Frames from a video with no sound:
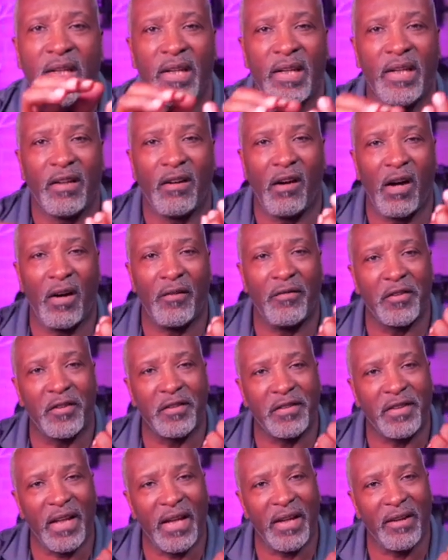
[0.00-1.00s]
It
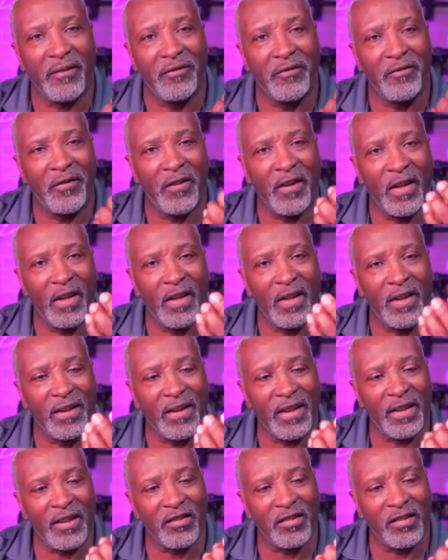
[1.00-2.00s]
offers a fun
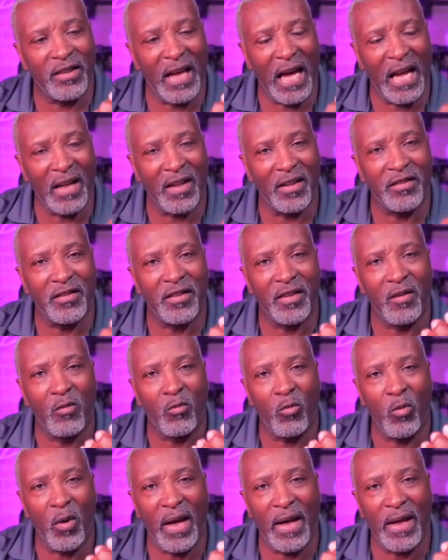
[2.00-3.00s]
and
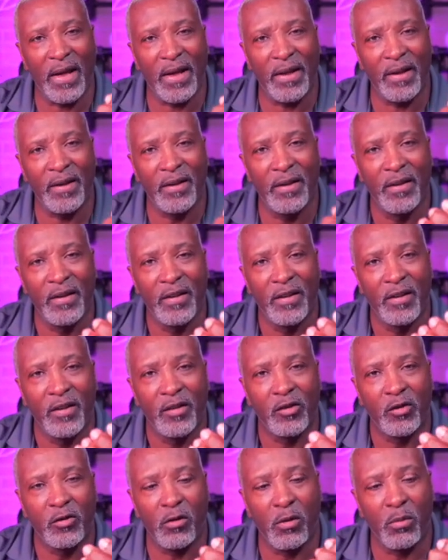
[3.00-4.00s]
challenging way
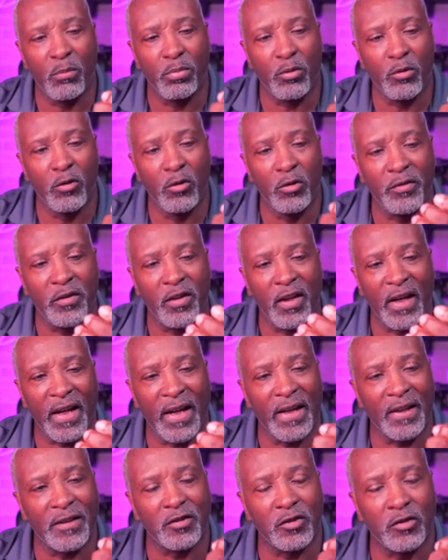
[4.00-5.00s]
to improve your
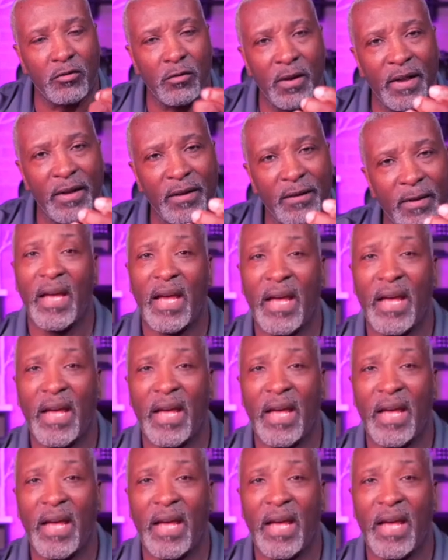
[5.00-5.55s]
hand strength.